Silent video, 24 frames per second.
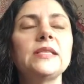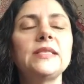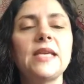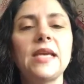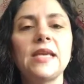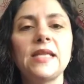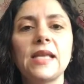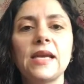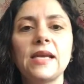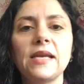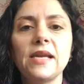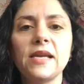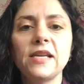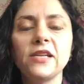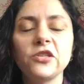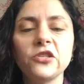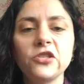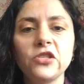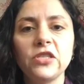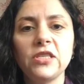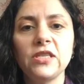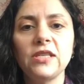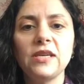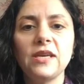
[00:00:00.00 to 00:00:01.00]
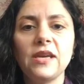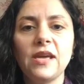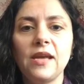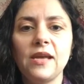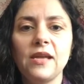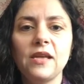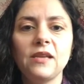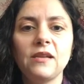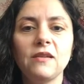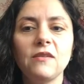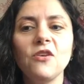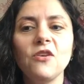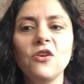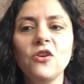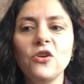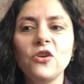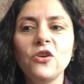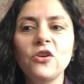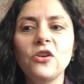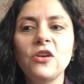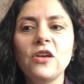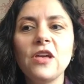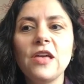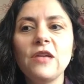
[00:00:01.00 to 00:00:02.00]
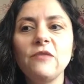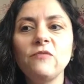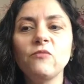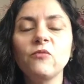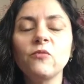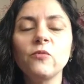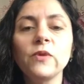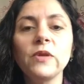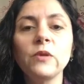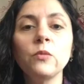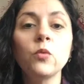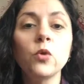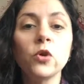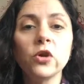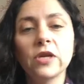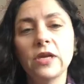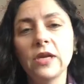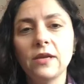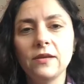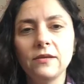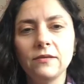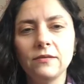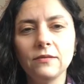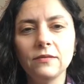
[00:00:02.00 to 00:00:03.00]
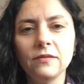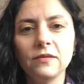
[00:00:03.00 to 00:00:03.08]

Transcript: take that energy and rework it.